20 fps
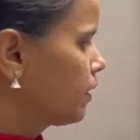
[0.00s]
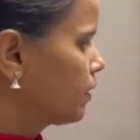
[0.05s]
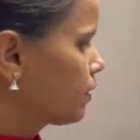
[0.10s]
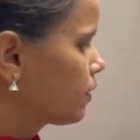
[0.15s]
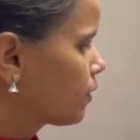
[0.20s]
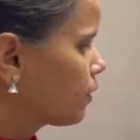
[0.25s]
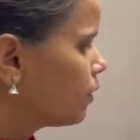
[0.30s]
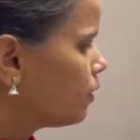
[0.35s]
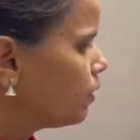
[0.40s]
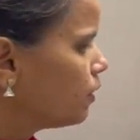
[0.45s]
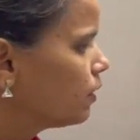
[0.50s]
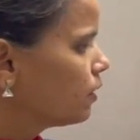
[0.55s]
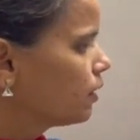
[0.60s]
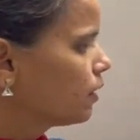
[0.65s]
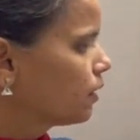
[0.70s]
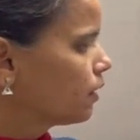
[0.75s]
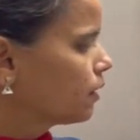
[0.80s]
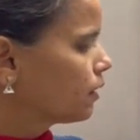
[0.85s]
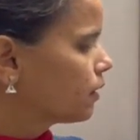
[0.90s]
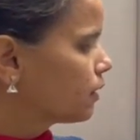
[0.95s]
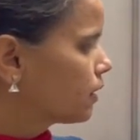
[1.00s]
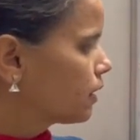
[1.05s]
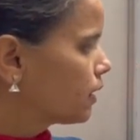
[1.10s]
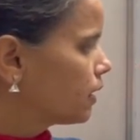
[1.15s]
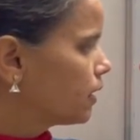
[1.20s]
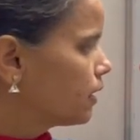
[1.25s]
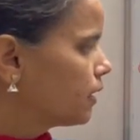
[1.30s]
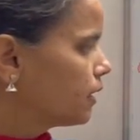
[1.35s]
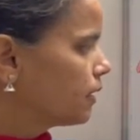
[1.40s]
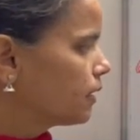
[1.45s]
So
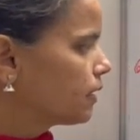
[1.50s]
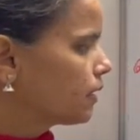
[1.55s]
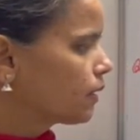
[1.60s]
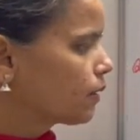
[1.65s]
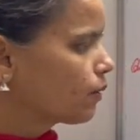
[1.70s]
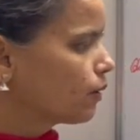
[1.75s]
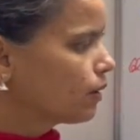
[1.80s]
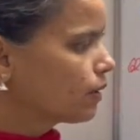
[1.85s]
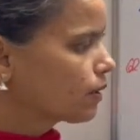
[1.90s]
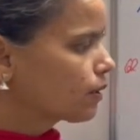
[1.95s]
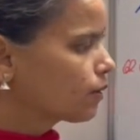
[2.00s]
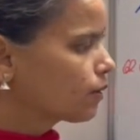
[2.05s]
CD is equals